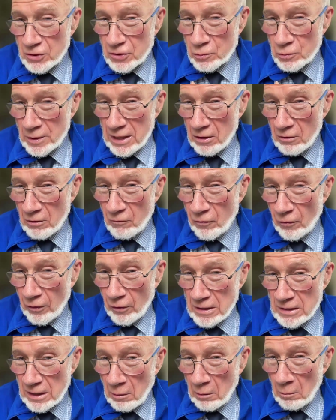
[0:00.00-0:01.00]
to Sweden,
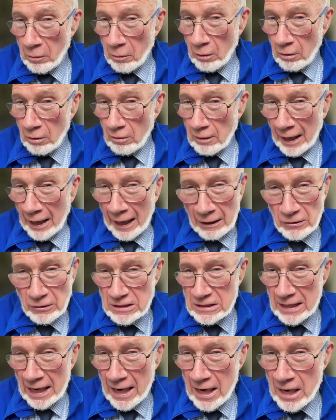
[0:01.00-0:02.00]
for example,
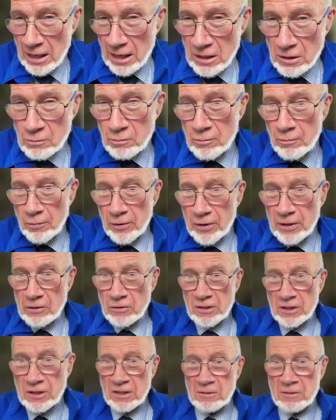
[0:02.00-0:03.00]
outstanding at
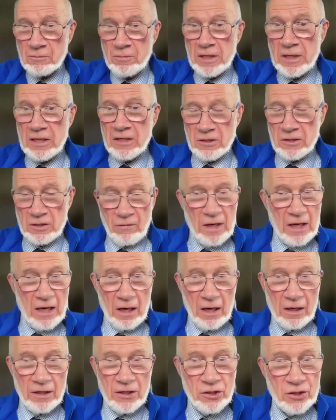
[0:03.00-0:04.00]
producing speakers of
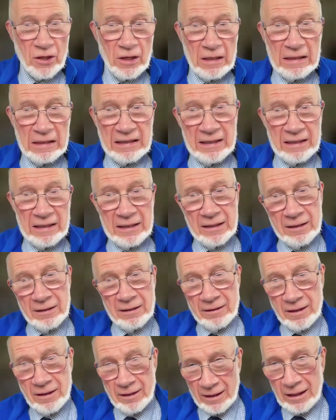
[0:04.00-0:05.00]
English.
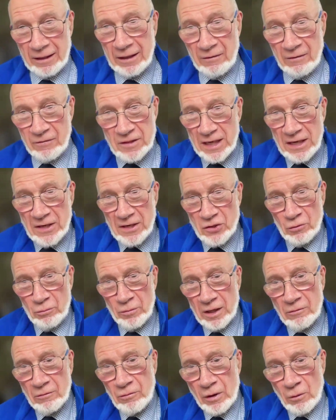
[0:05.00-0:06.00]
They've said to
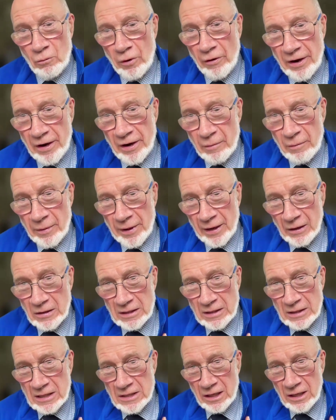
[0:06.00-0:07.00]
me, we're worried
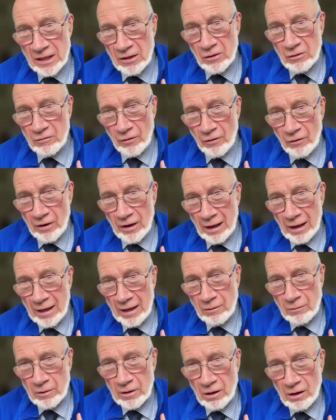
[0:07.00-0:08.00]
about our second foreign
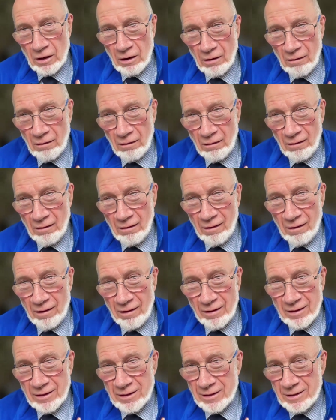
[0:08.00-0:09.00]
language.
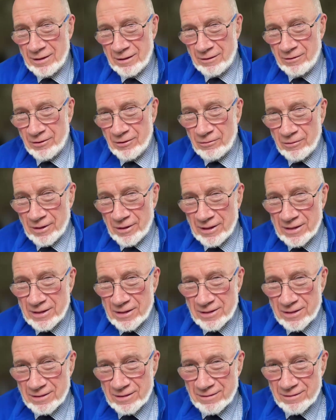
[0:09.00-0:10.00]
You know,
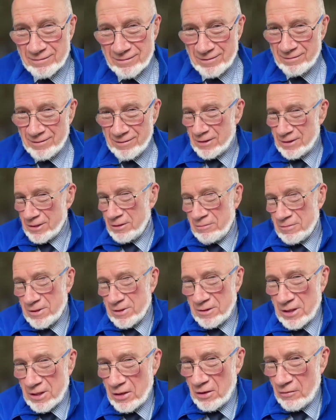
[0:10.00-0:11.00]
it's
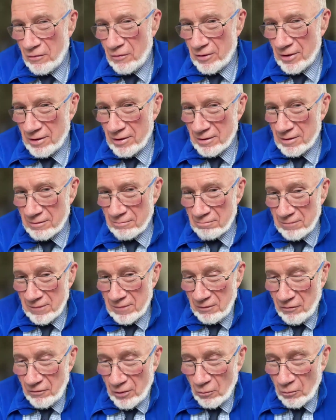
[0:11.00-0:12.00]
a different
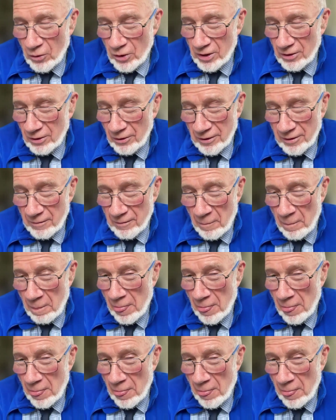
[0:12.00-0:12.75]
world.